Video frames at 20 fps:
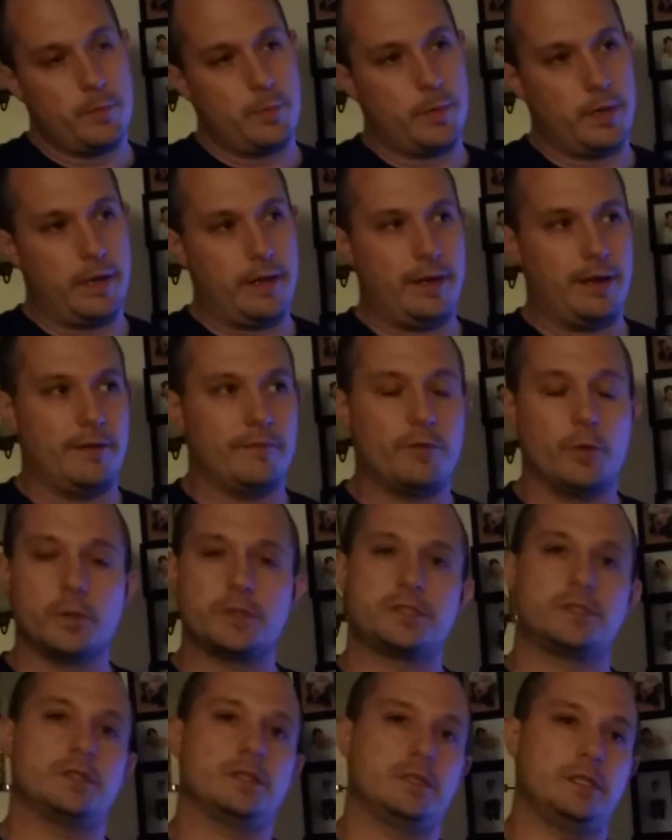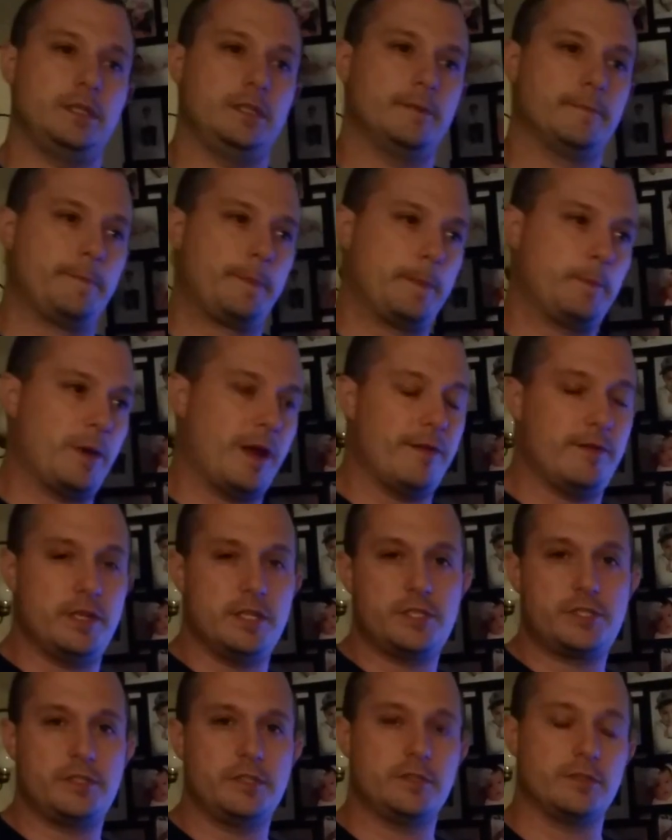But unfortunately, private
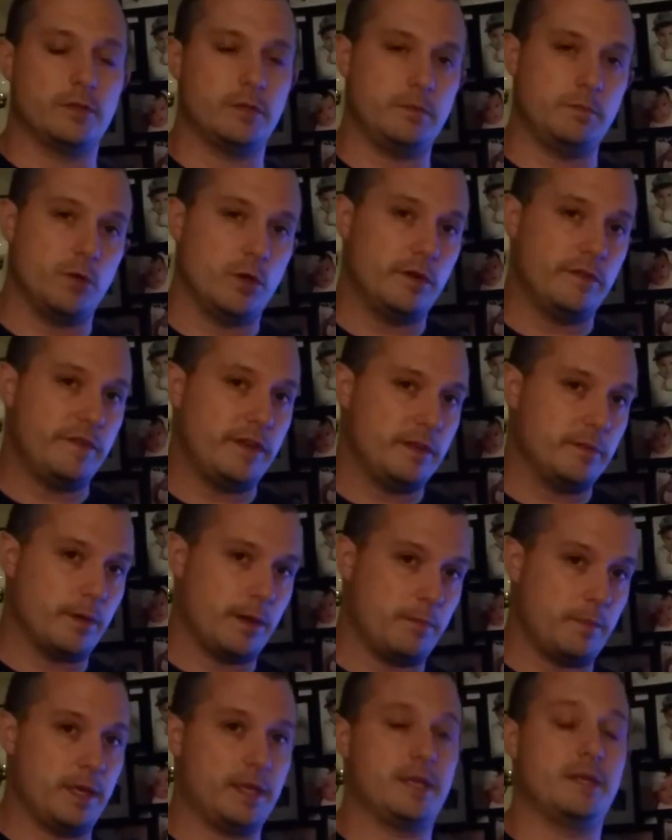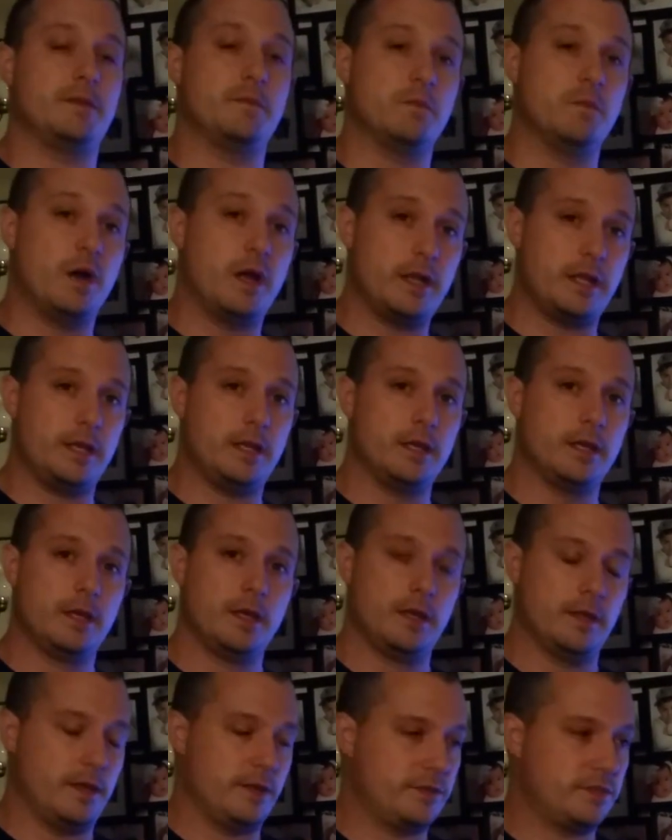industry is only motivated by making money.
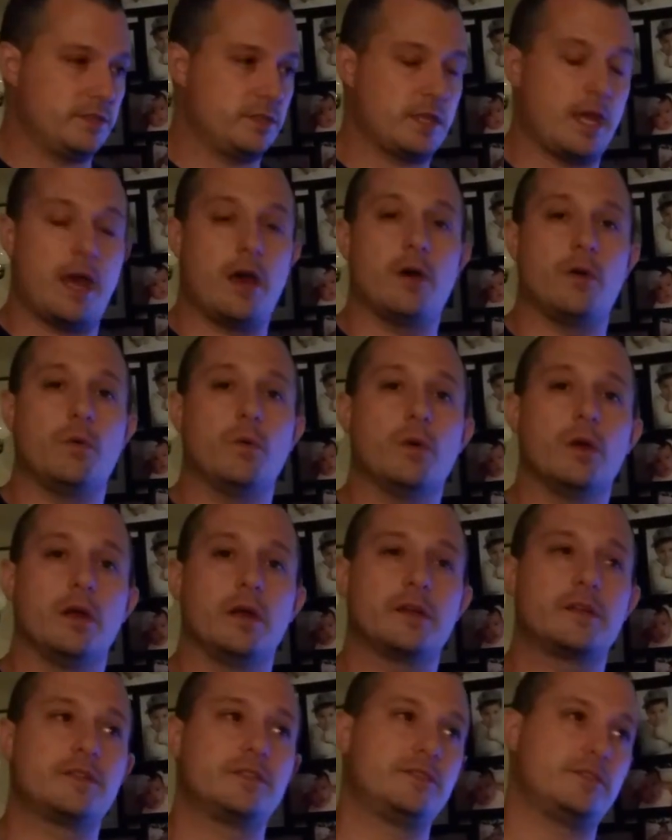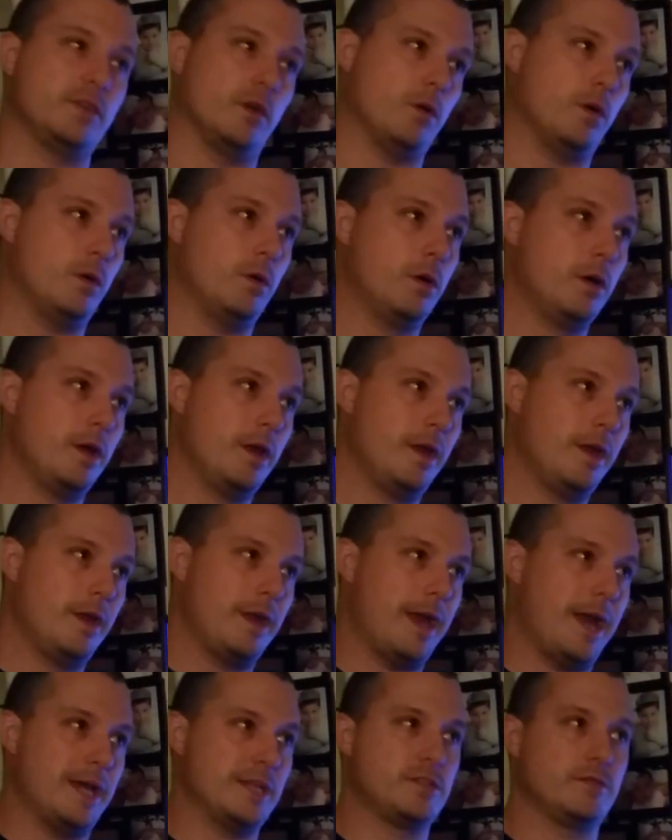That's just how it works. So
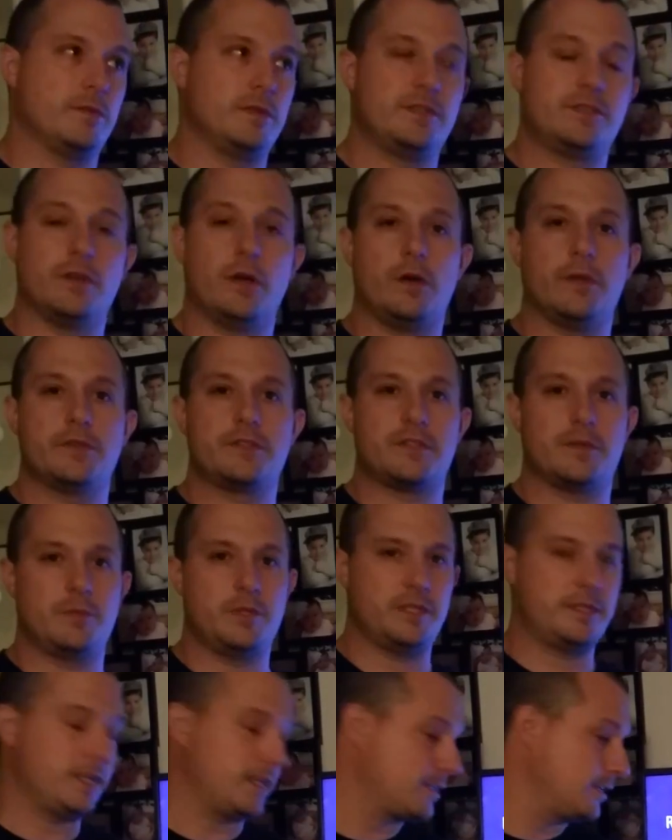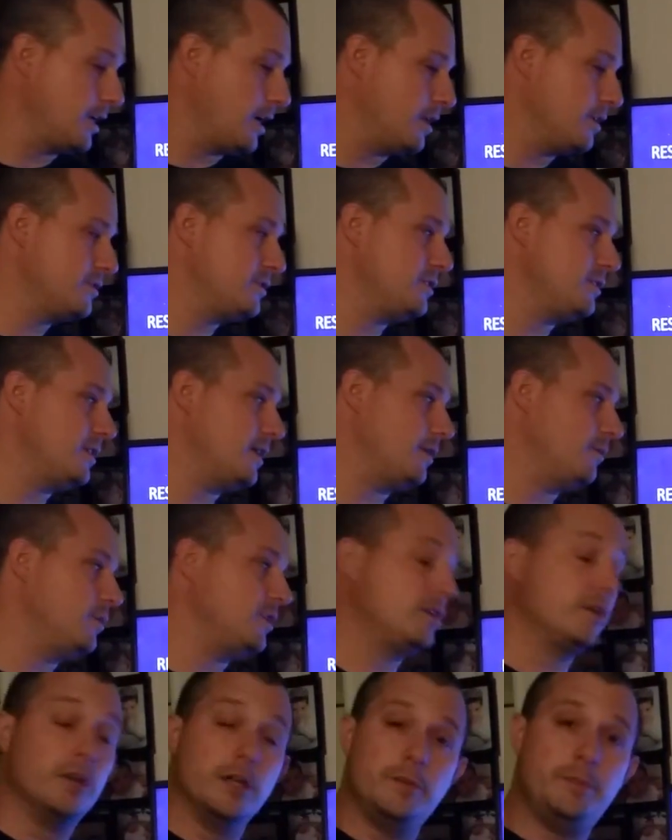as a result, some of the technology that
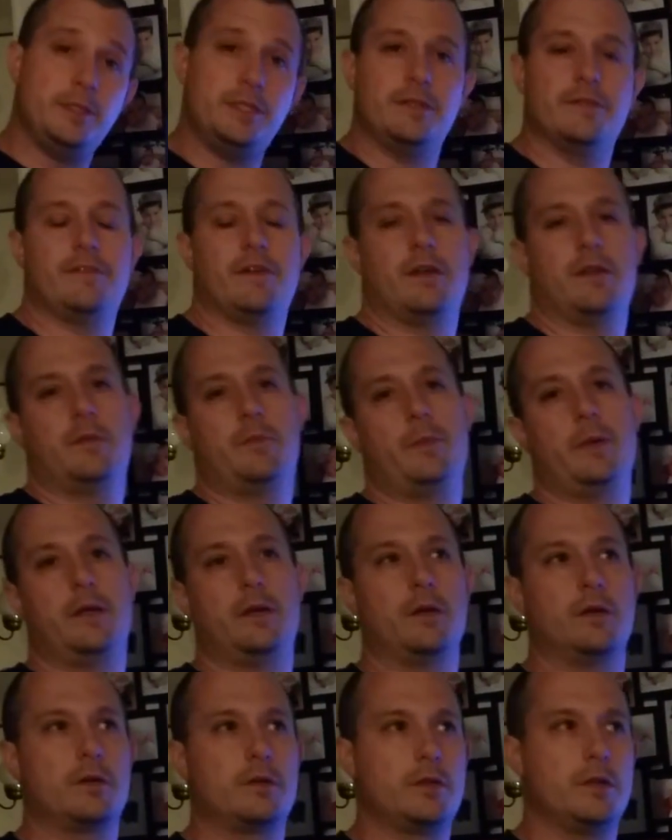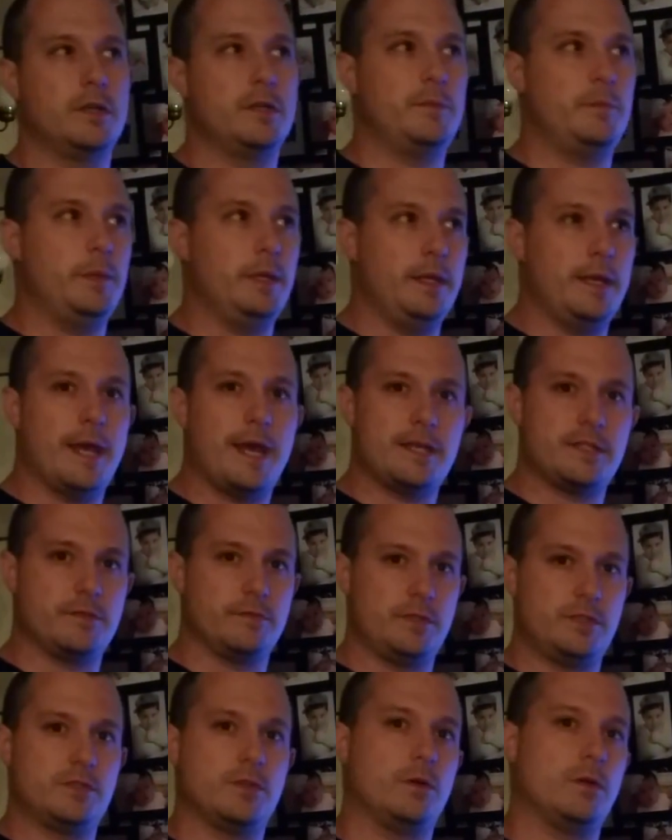we could be developing or could be as
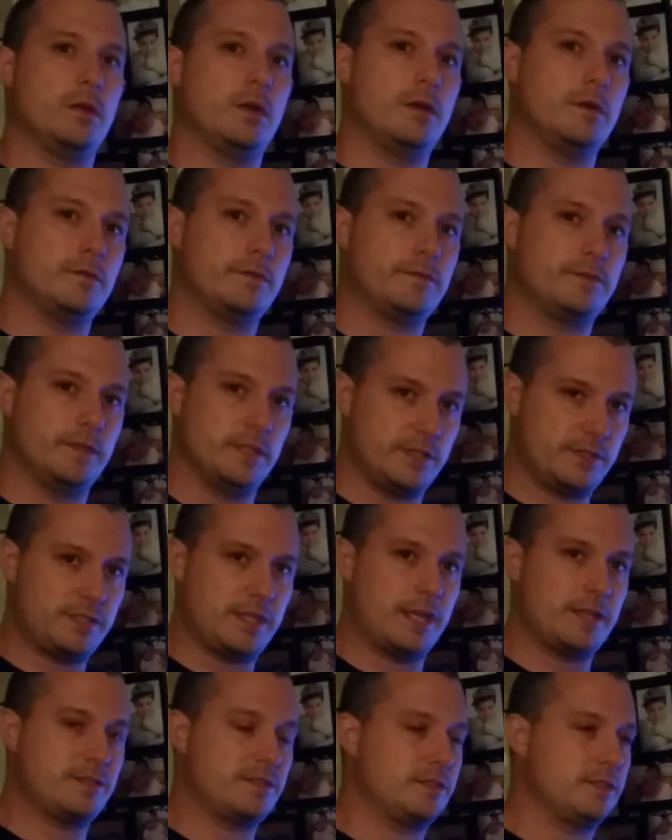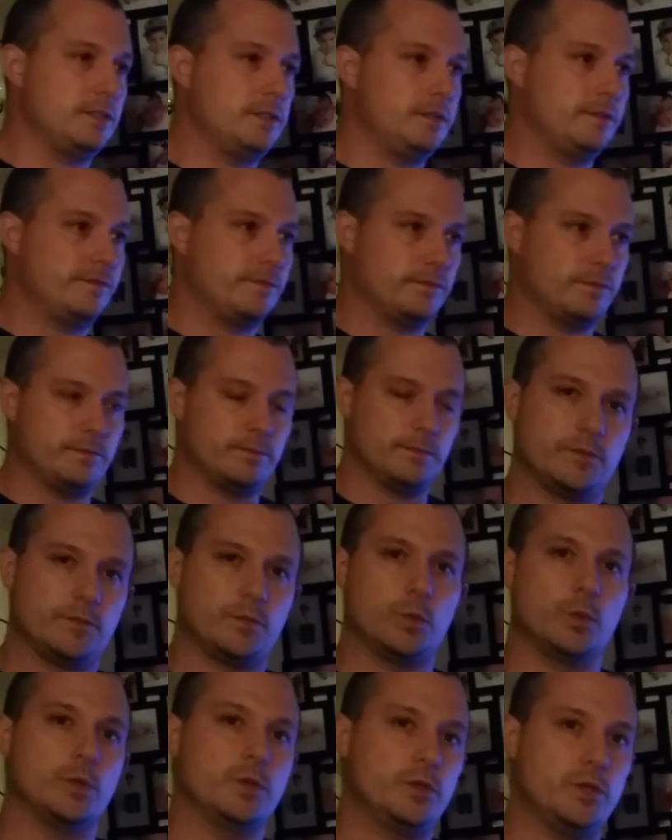a result of necessity
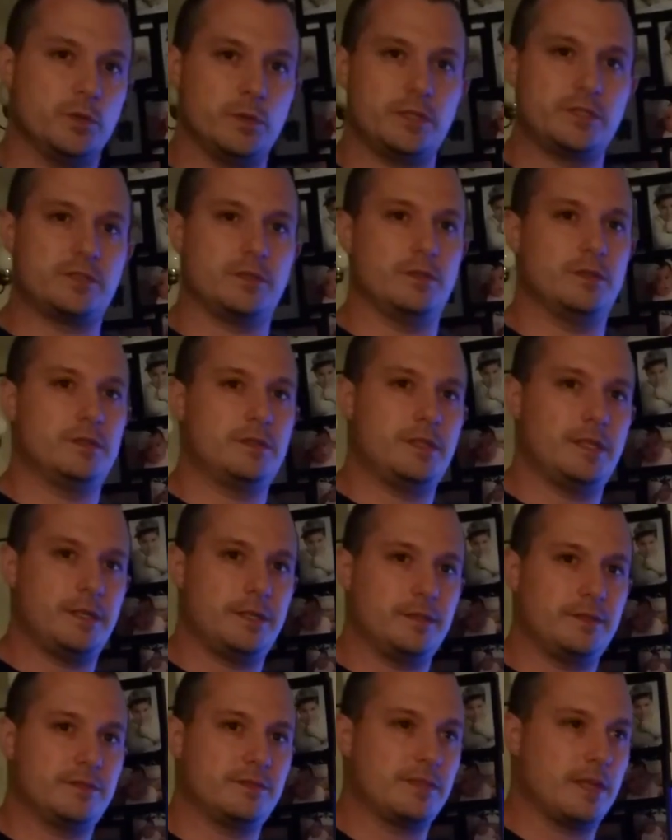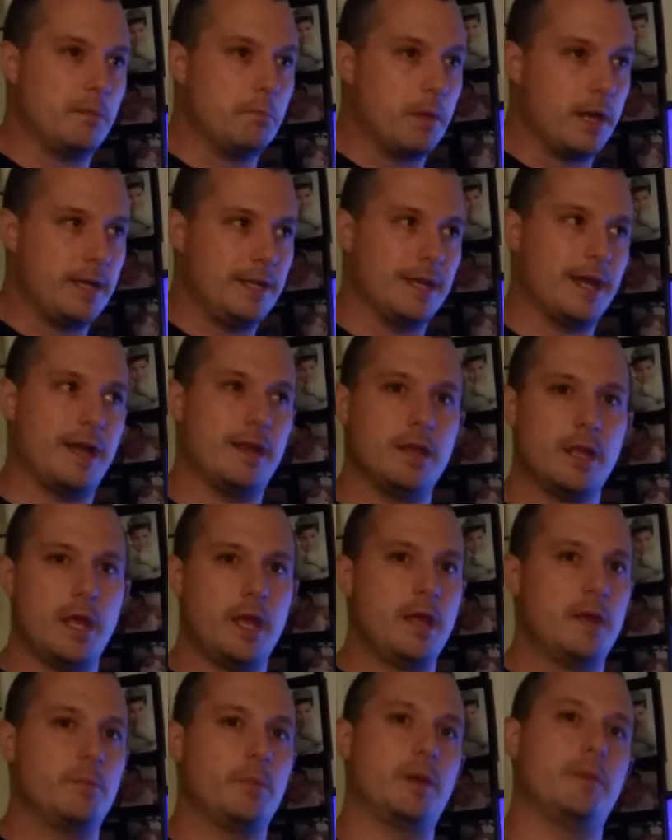for doing certain things that might not
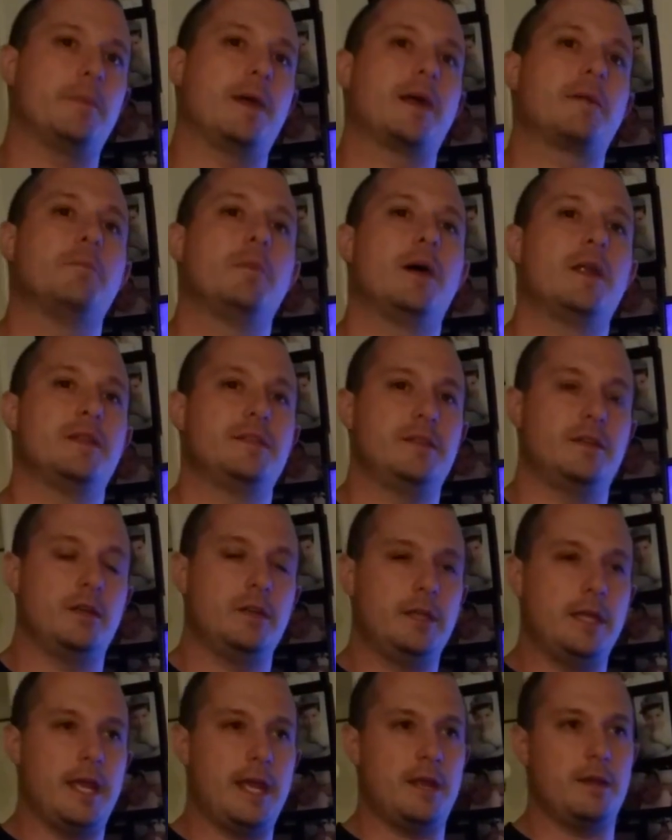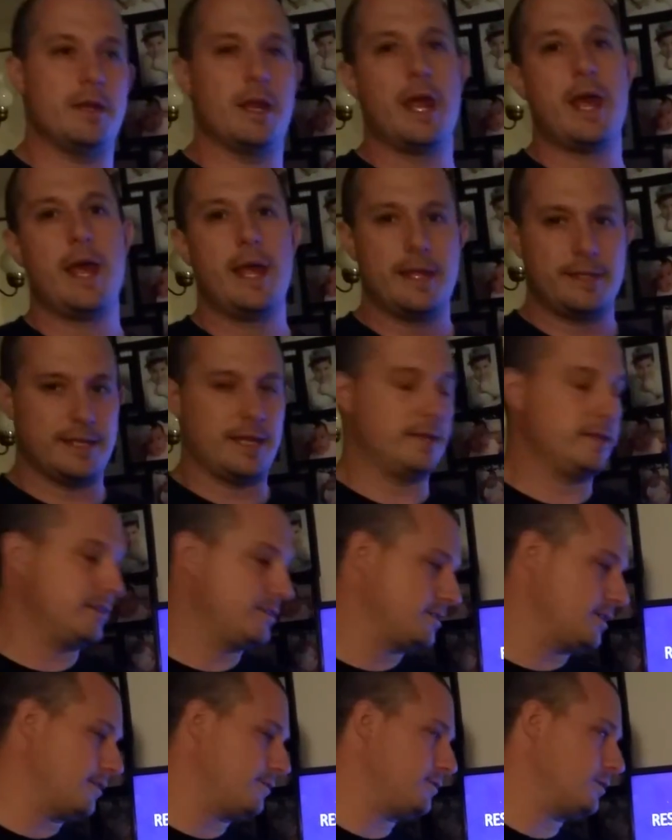bring back monetary gain tend
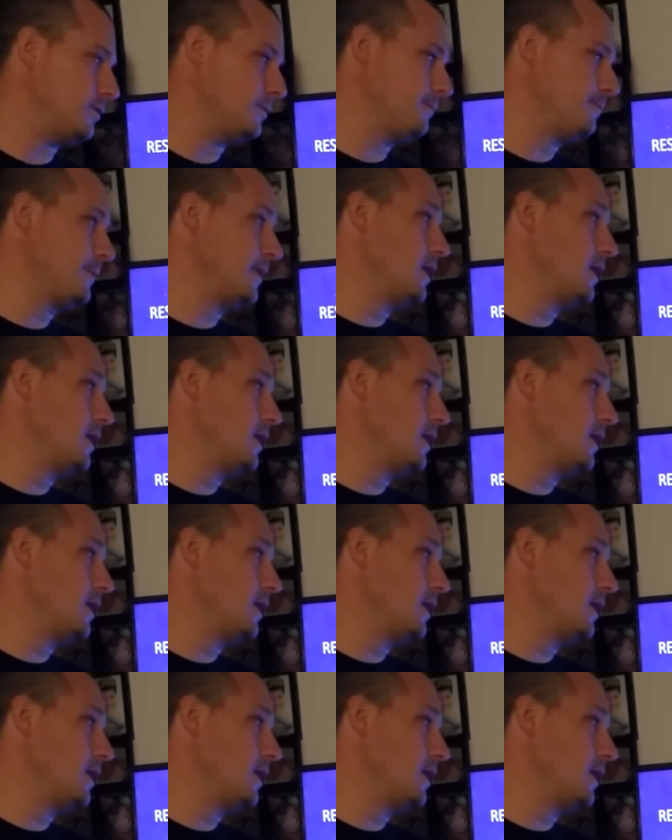to suffer.